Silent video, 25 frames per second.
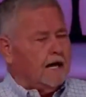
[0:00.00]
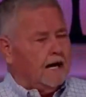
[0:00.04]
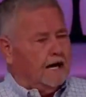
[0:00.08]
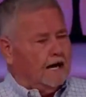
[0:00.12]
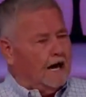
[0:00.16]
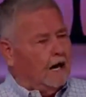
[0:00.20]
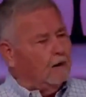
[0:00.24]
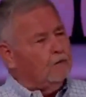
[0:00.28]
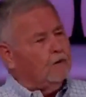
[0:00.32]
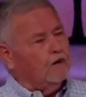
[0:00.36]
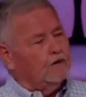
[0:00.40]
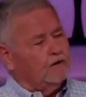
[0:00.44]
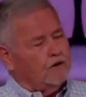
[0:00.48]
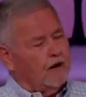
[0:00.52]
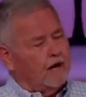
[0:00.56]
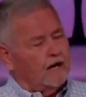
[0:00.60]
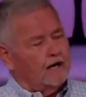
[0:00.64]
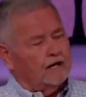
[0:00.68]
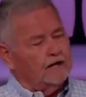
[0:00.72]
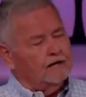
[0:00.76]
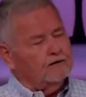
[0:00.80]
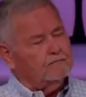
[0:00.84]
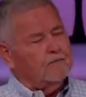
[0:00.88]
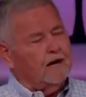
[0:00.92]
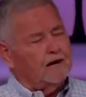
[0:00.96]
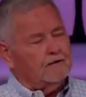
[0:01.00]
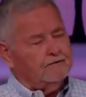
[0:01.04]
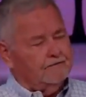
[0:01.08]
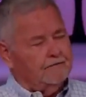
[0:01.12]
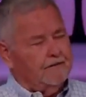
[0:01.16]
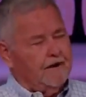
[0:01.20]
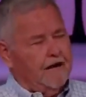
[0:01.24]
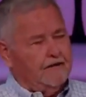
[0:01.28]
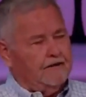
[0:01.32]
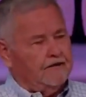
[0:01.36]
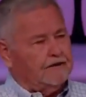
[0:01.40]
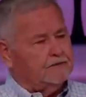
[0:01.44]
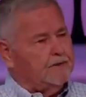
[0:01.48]
And I want to try to live by
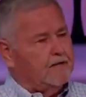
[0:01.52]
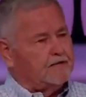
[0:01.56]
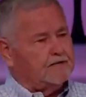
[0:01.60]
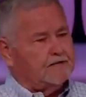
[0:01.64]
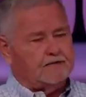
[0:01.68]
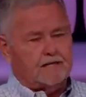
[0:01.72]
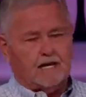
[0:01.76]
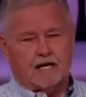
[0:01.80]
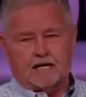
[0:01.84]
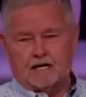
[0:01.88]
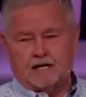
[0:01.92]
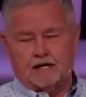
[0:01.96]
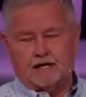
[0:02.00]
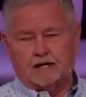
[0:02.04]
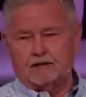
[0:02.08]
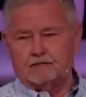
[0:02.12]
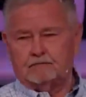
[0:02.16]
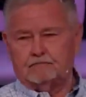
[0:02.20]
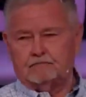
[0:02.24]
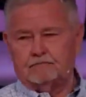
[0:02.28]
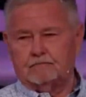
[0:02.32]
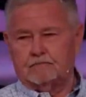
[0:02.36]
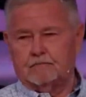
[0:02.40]
faith as best as I can.